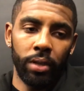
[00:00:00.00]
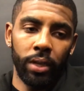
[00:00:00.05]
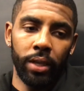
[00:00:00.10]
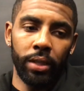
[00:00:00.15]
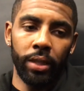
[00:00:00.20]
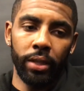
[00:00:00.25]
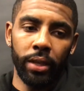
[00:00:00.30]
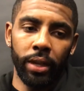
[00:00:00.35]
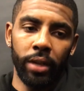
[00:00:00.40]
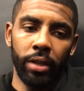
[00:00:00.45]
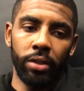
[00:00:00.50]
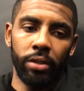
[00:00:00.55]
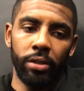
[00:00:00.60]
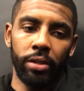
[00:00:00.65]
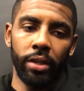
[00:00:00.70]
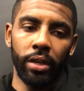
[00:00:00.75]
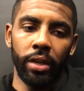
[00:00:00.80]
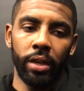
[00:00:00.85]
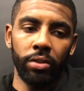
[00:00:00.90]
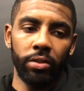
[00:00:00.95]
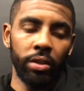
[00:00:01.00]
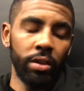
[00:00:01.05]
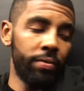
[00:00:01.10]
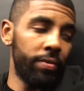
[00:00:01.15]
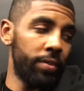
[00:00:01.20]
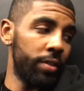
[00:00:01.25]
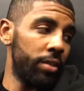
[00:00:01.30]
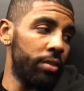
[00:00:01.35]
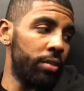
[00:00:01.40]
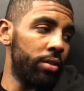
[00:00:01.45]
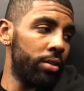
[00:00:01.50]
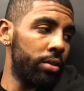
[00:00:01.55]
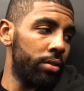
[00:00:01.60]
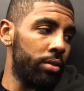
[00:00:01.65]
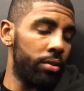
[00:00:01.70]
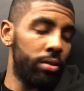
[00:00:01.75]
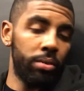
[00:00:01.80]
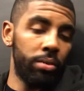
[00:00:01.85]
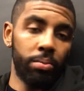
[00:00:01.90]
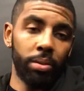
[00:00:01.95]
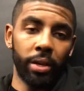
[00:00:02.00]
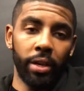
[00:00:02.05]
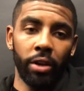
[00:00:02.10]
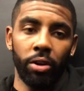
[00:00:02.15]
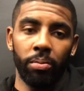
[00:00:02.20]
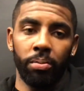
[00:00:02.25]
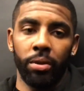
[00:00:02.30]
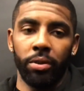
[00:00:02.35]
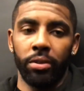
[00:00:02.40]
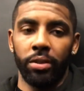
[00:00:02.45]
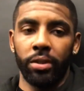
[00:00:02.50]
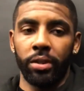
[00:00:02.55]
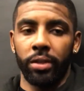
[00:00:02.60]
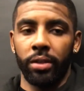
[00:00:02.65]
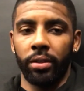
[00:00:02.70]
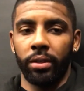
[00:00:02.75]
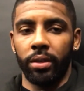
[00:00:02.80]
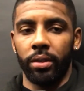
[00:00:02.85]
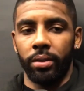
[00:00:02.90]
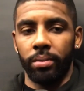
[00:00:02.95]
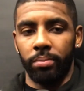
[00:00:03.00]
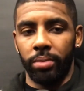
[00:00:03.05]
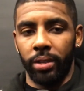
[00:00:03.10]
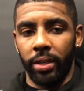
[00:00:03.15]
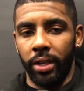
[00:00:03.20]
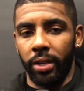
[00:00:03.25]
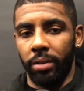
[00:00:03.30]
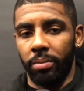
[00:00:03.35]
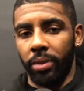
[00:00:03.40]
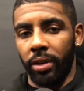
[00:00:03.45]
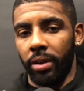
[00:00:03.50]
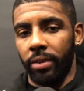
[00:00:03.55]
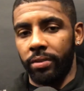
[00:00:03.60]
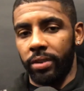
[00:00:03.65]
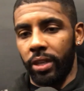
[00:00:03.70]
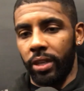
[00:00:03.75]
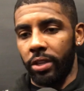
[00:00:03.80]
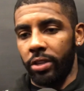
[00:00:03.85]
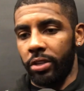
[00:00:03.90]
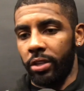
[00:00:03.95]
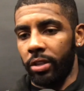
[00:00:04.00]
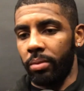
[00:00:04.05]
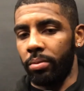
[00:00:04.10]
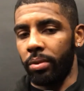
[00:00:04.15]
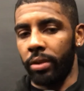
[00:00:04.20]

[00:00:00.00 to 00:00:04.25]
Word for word: I think they understand how tough it is to, to play in our building, um, playing in the playoffs last year.